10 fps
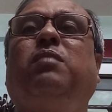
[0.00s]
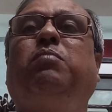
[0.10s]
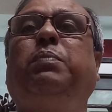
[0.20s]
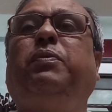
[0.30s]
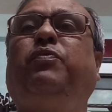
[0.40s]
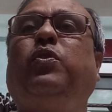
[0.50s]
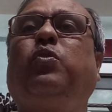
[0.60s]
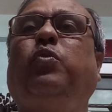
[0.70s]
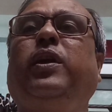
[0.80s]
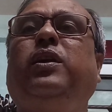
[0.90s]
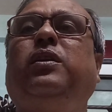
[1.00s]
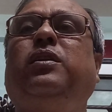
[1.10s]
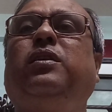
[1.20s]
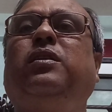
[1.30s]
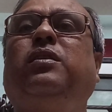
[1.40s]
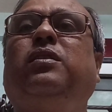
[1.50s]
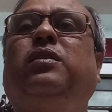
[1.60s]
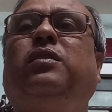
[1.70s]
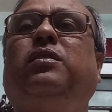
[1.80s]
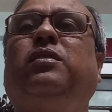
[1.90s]
But before going
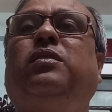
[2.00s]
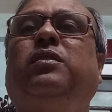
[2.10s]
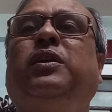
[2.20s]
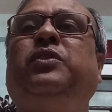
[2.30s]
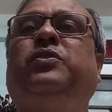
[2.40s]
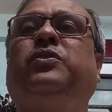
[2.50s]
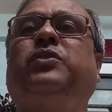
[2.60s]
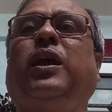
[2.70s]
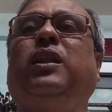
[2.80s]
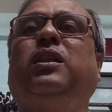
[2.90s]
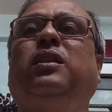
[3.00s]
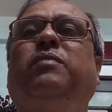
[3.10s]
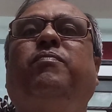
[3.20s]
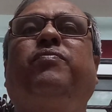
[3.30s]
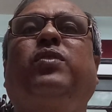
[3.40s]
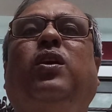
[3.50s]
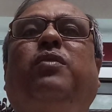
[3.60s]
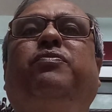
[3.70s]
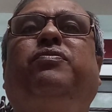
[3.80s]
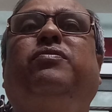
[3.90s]
in detail
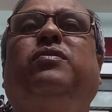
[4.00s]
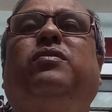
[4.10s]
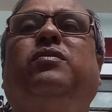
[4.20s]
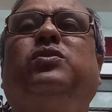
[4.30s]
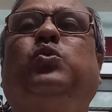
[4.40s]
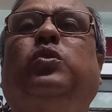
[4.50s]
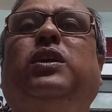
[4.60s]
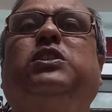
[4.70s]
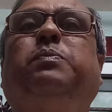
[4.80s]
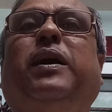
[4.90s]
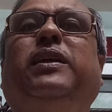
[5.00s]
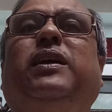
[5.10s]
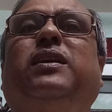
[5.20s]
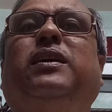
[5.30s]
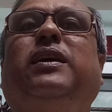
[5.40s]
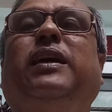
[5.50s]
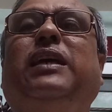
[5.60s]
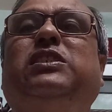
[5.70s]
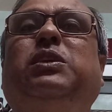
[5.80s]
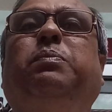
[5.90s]
of stone dust barrier
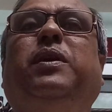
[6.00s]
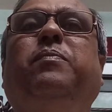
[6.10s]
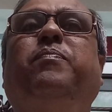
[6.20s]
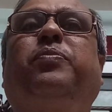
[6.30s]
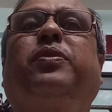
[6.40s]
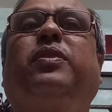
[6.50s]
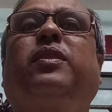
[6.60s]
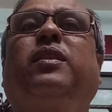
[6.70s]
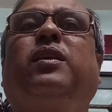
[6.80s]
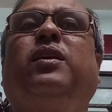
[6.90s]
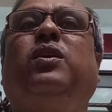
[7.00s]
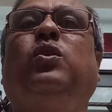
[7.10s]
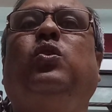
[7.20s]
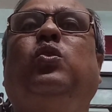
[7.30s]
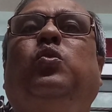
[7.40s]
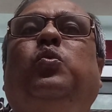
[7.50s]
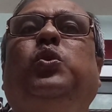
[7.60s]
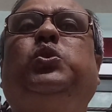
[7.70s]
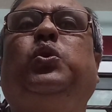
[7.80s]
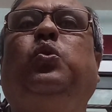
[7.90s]
SDB,
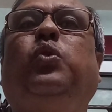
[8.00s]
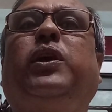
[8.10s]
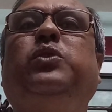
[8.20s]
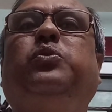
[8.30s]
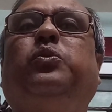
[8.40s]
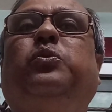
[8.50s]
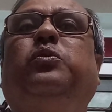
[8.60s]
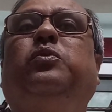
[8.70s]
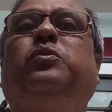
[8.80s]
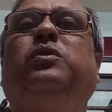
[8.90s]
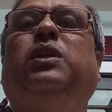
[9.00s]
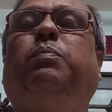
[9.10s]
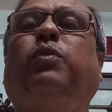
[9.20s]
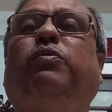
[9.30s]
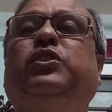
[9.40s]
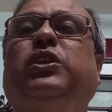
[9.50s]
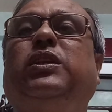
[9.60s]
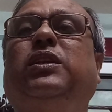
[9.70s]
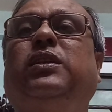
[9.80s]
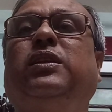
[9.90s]
we should look into the
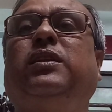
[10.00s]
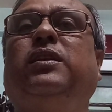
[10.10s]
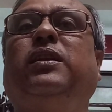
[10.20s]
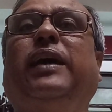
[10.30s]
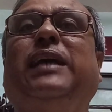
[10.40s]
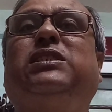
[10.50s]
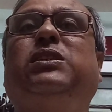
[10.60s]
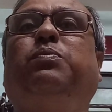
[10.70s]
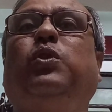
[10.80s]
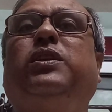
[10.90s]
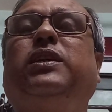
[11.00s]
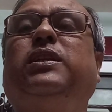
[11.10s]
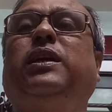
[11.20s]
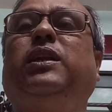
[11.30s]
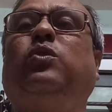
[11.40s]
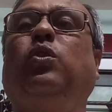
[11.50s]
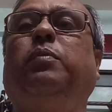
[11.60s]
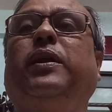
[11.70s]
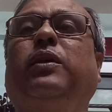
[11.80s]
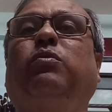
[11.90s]
provision as stipulated in coal
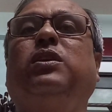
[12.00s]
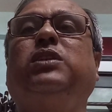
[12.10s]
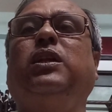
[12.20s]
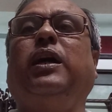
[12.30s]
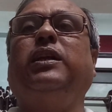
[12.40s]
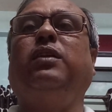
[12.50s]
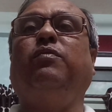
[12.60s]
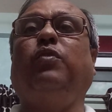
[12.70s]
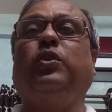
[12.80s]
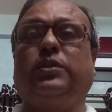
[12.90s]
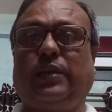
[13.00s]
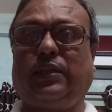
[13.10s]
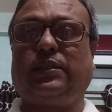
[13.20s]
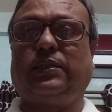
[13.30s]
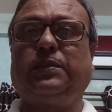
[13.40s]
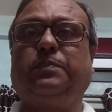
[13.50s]
mine regulation 146